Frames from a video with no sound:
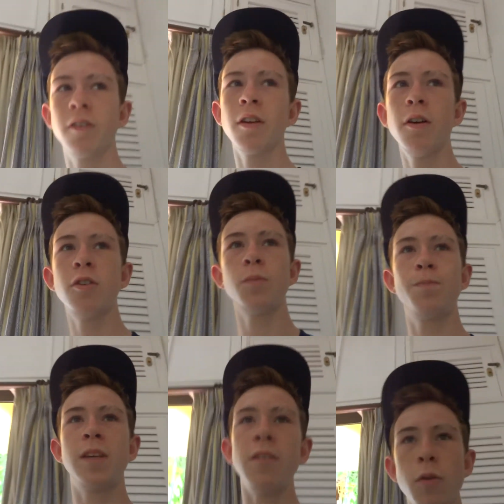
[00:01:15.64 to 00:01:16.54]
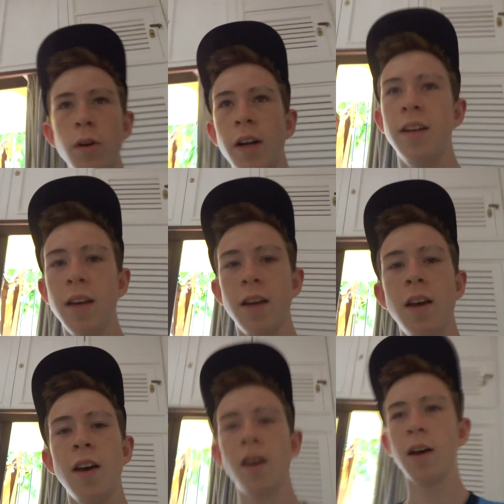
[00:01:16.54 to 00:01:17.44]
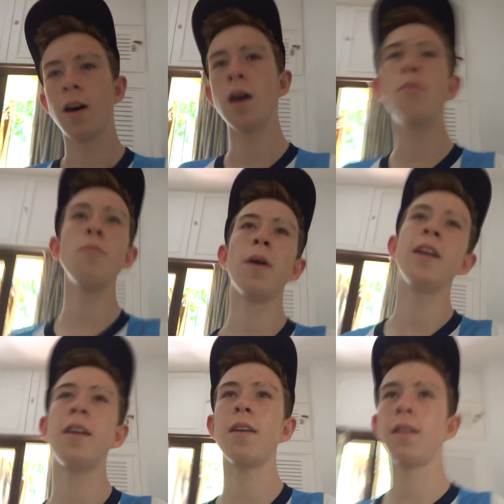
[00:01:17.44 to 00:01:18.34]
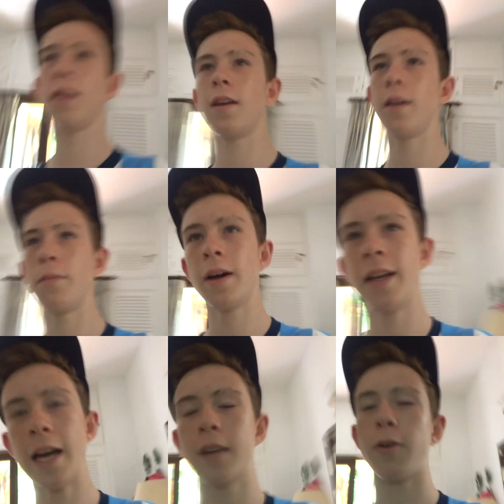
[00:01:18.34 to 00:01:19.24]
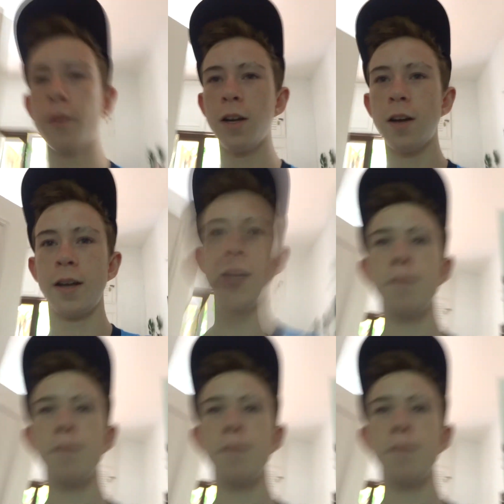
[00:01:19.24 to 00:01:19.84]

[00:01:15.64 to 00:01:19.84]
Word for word: So to give you an idea, I put my, uh, my neck on the line